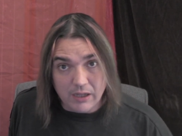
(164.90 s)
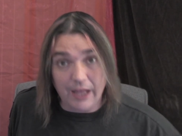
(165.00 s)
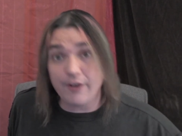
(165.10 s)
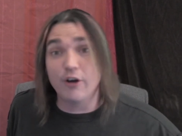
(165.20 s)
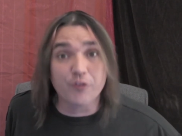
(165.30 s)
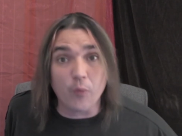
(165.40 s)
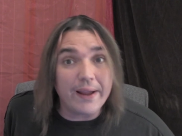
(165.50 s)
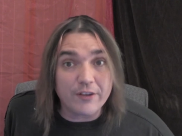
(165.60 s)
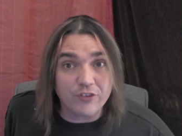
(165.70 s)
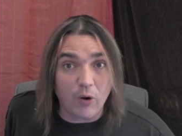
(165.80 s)
an
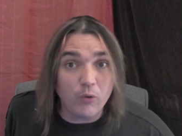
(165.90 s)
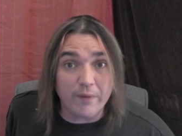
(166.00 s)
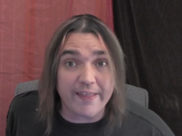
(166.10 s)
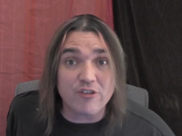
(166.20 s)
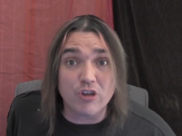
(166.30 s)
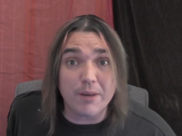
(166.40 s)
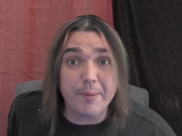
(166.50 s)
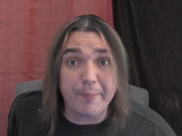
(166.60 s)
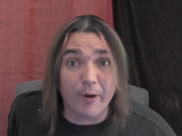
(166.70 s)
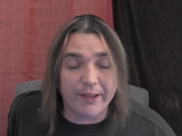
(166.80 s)
earthquake zone where they shouldn't
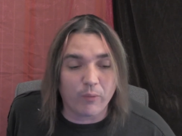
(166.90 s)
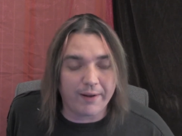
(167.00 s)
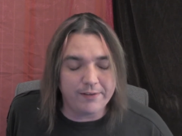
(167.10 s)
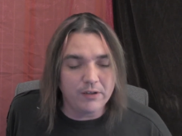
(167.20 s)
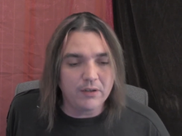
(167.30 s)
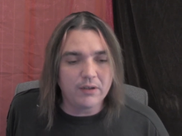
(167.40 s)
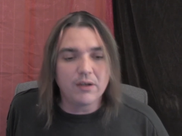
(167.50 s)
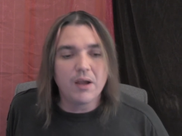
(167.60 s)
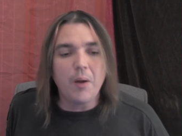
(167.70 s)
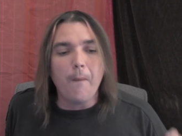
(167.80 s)
be building one.
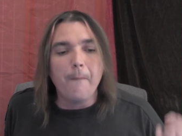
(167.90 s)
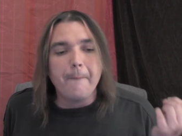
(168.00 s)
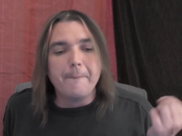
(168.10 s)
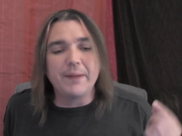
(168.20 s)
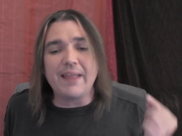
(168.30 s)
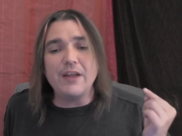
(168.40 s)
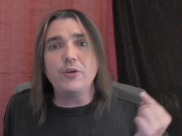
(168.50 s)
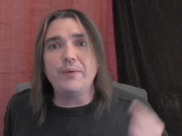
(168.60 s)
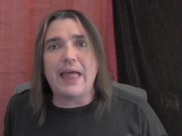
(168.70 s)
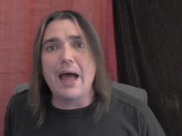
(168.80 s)
But they
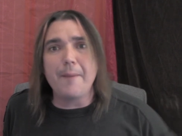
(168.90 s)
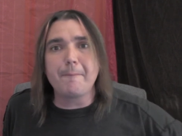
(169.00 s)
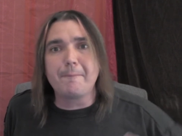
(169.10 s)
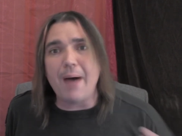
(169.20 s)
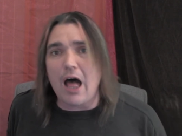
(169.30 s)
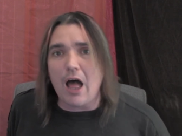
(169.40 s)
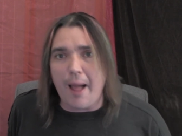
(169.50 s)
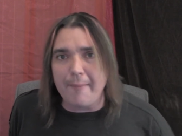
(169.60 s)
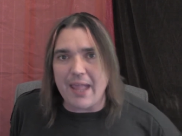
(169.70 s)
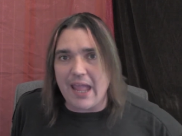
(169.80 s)
do not
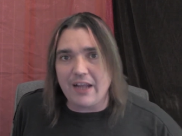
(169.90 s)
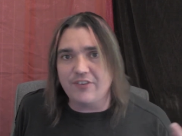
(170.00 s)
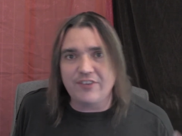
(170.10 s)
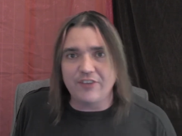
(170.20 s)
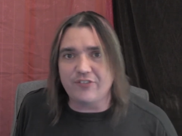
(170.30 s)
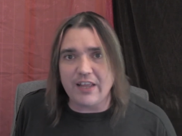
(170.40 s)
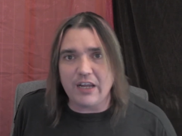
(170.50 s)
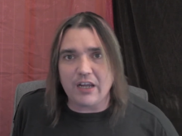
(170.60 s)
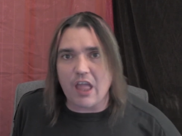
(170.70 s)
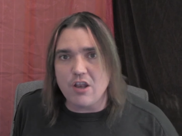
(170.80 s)
bomb
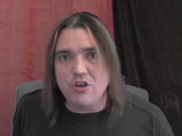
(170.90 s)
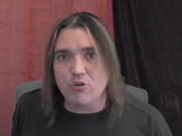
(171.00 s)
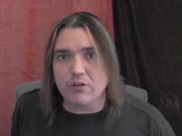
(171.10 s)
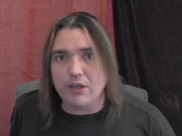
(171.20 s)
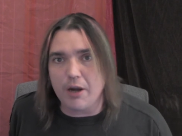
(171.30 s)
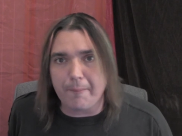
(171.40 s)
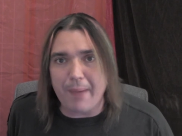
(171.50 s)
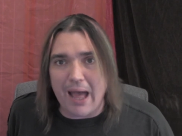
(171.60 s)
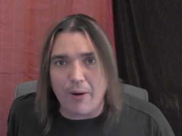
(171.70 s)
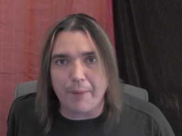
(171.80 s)
existing nuclear
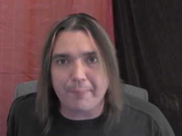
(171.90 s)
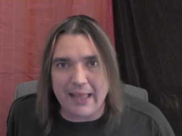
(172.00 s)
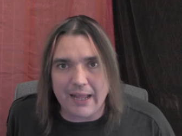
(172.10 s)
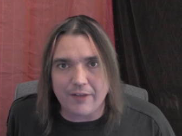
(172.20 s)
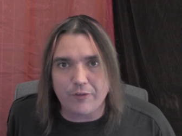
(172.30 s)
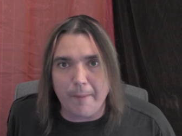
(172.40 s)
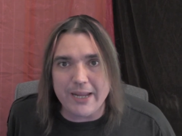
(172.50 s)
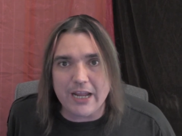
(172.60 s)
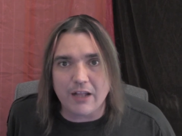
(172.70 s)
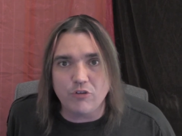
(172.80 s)
power plants
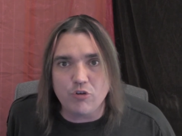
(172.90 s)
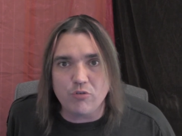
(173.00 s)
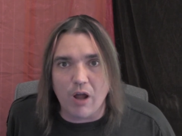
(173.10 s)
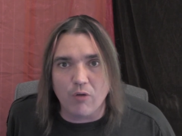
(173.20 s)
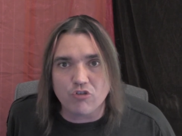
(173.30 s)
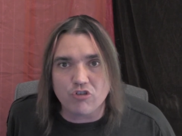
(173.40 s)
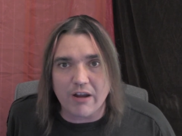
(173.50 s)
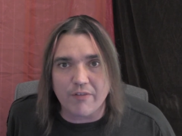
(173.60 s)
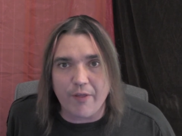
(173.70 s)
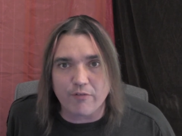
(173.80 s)
because you don't
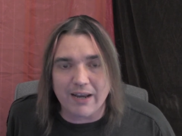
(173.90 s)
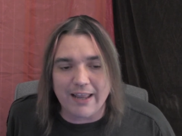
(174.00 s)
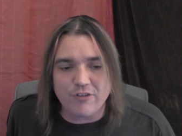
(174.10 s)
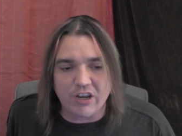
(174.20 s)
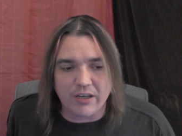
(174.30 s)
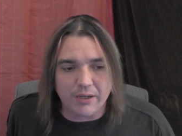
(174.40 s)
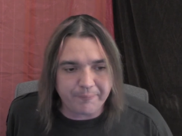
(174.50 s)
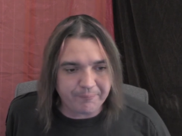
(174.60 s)
share their religion.